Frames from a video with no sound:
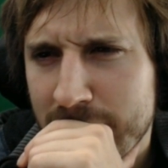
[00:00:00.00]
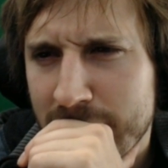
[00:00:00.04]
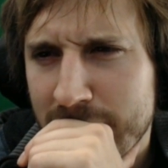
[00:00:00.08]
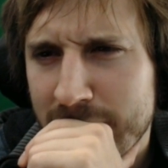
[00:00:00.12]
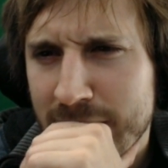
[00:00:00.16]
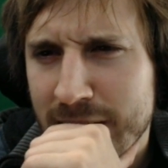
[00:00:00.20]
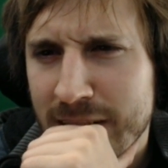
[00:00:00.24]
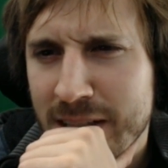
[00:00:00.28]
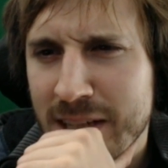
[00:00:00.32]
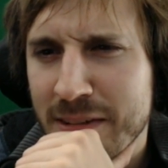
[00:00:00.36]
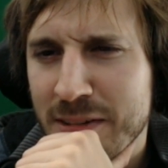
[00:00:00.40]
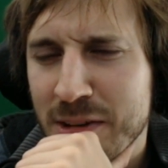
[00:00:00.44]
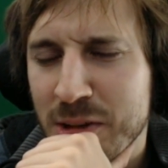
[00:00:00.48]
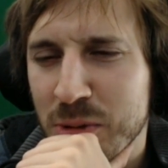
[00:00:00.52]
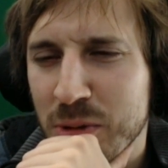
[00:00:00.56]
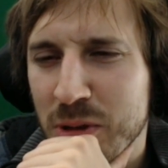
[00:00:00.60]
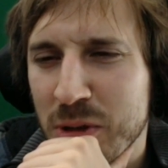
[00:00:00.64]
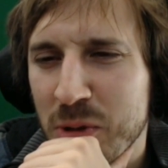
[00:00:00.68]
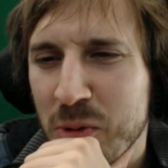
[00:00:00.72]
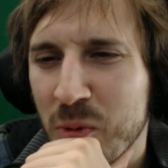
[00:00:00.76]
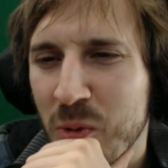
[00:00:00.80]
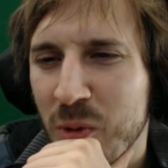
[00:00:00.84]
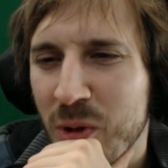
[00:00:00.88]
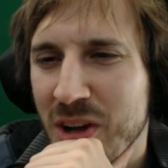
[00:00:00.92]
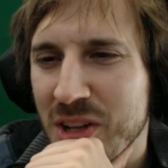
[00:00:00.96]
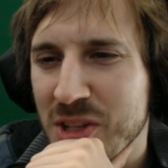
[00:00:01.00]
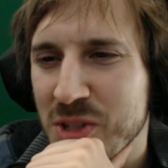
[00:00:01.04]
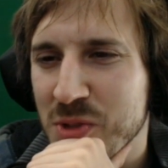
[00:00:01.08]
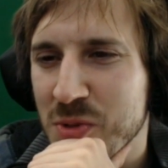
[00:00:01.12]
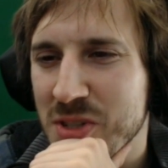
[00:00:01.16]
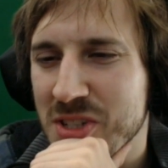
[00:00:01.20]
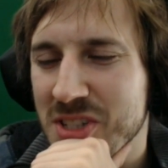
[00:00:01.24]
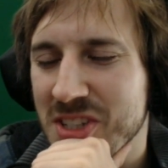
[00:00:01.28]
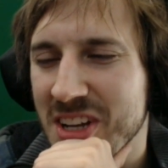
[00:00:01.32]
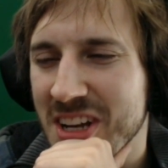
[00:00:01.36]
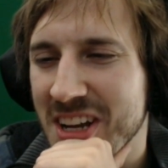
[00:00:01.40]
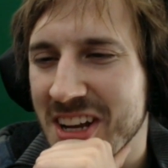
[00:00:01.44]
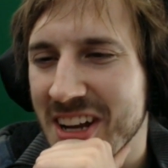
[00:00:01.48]
Give it to the ones who
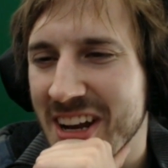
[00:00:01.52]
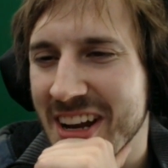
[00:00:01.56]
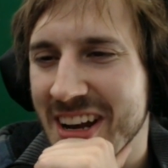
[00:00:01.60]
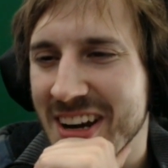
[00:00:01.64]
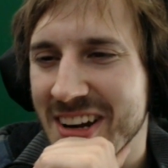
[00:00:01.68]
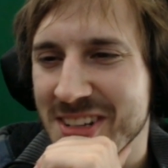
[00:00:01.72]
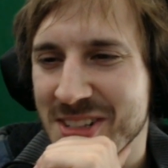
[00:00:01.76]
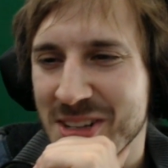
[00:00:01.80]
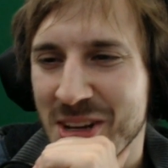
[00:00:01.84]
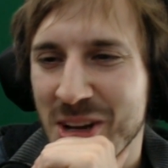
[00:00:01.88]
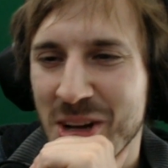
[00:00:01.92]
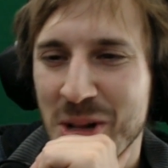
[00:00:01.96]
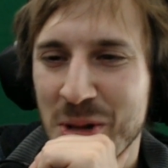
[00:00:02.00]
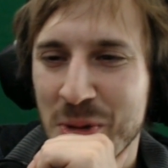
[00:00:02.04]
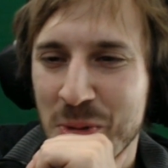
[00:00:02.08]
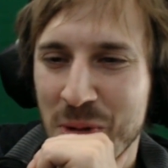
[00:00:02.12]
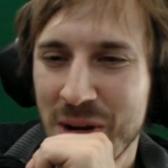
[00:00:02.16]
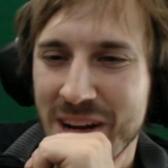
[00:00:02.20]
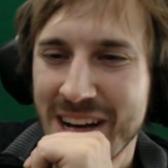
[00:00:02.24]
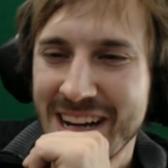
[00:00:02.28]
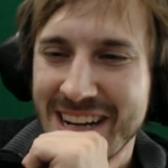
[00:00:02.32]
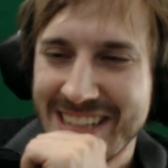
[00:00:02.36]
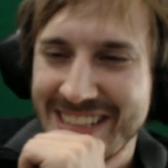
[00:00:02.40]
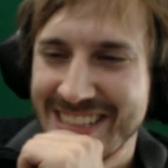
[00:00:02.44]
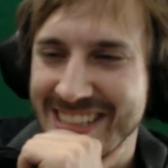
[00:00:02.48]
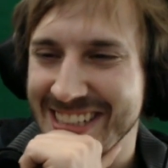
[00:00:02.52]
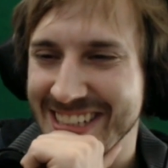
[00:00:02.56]
stay there as always.